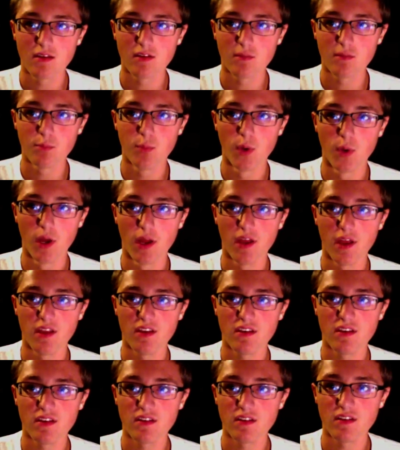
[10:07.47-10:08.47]
But
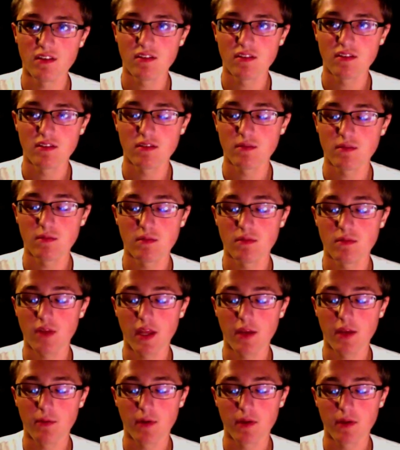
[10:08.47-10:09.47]

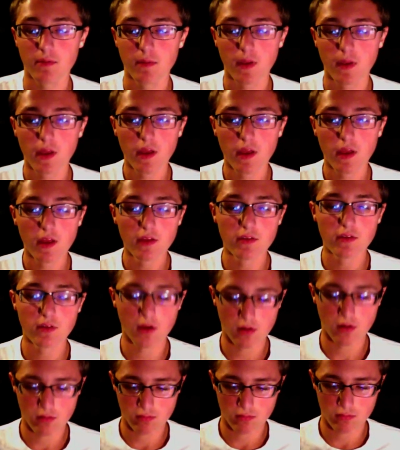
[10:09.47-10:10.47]
anyway,
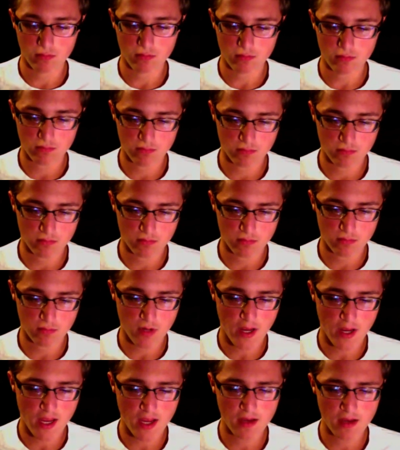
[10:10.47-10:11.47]
so I
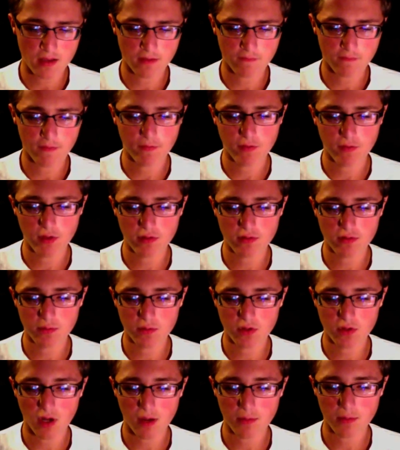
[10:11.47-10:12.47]
had like 15
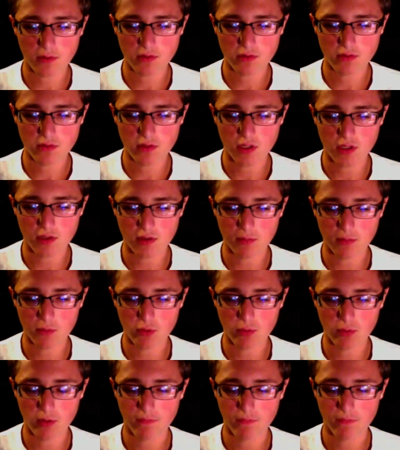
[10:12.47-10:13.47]
subscribers December
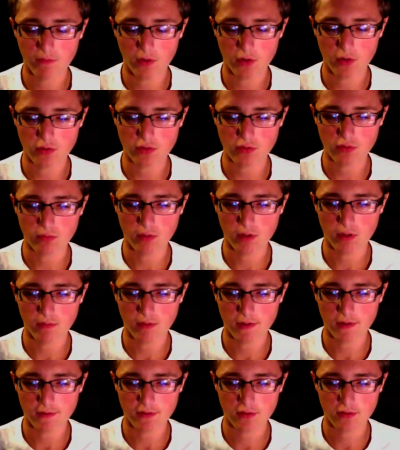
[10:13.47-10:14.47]
21st whenever I
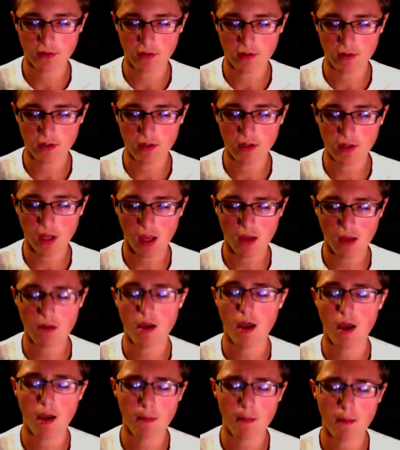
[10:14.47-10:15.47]
started,
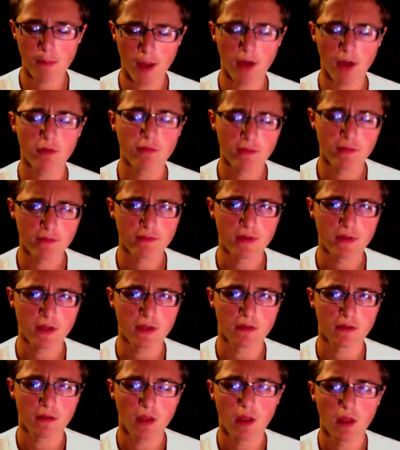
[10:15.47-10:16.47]
about 15.
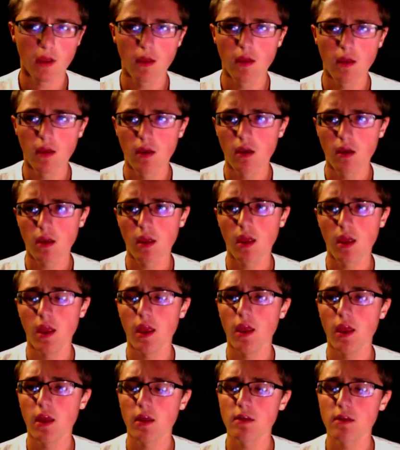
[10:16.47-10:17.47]

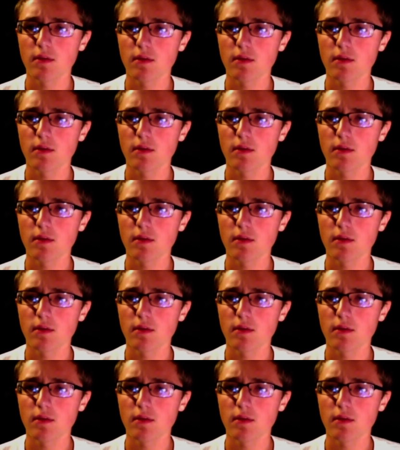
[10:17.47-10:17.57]
And